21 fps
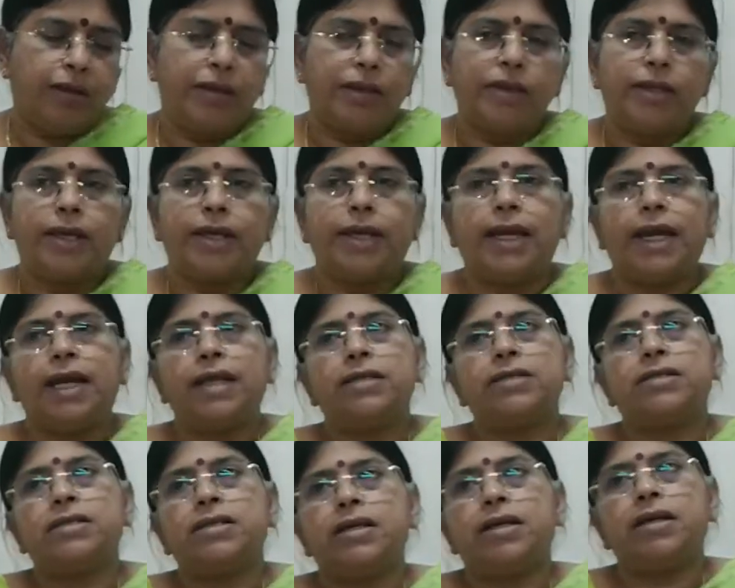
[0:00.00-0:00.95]
The
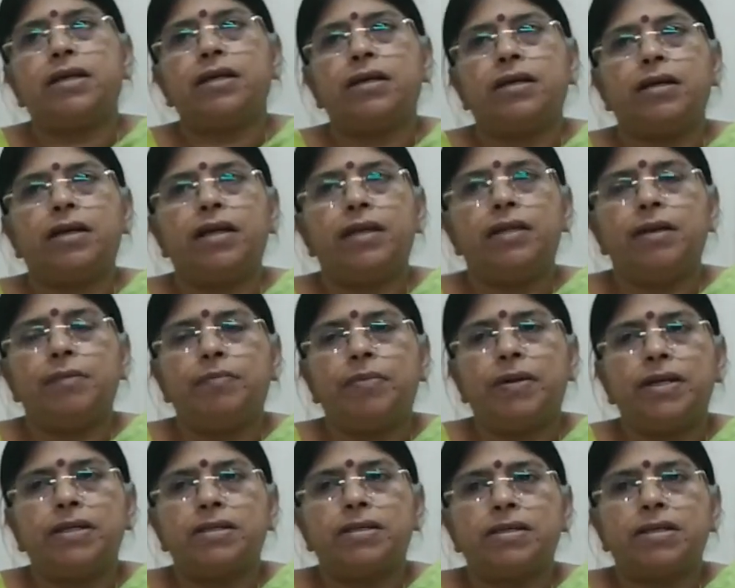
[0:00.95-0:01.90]
cancer in the
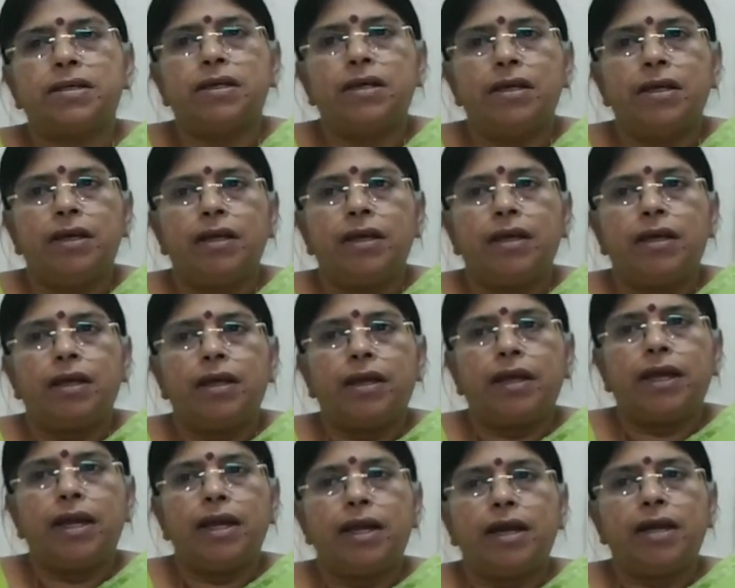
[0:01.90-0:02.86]
breast
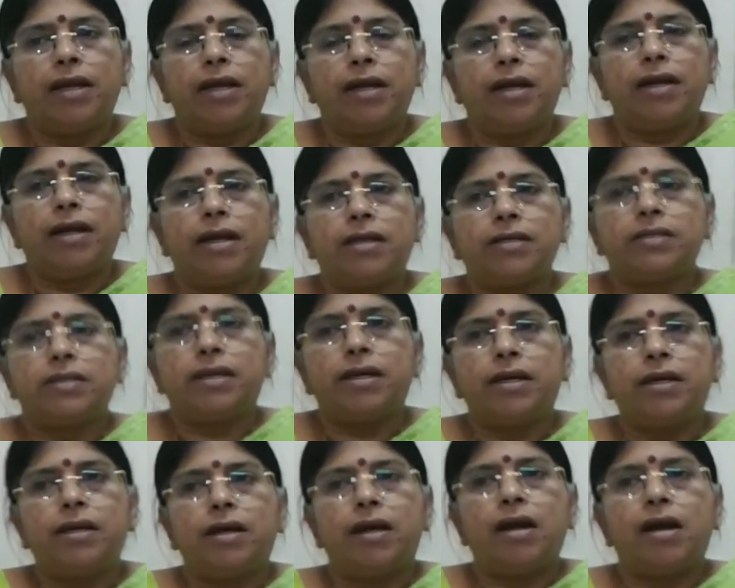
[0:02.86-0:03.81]
can occur as a
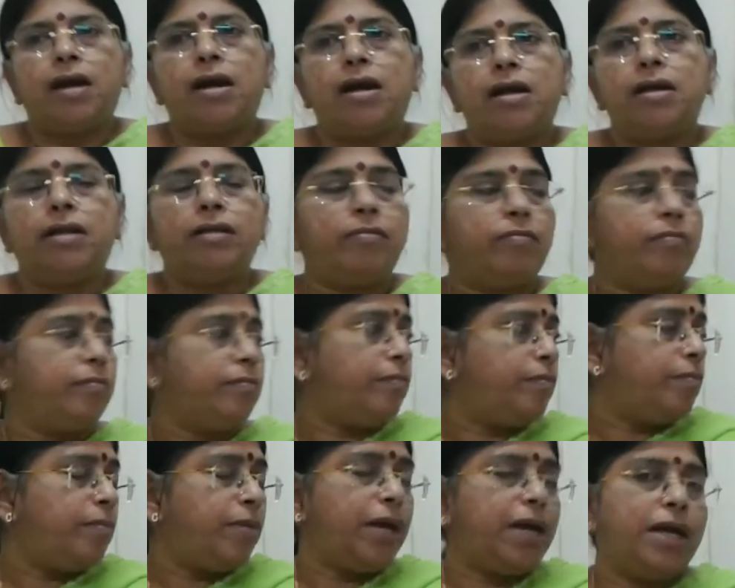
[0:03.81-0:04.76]
hard
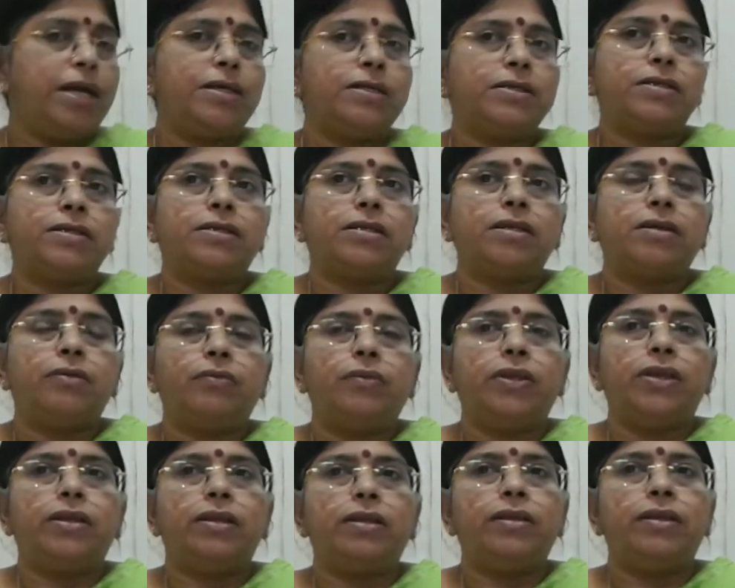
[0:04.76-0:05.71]
mass
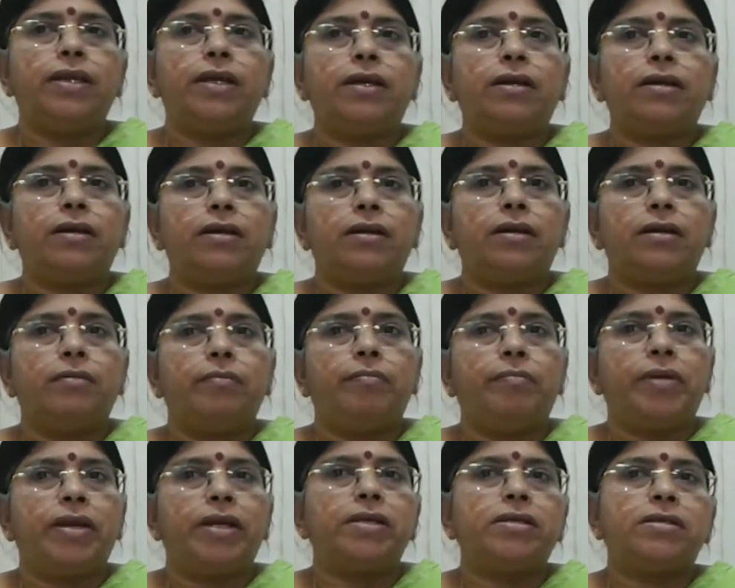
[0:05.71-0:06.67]
within the
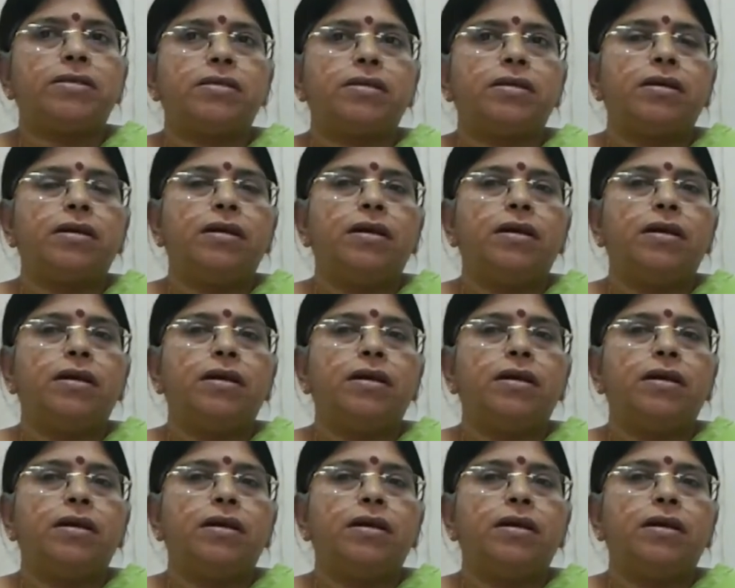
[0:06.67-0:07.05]
breast.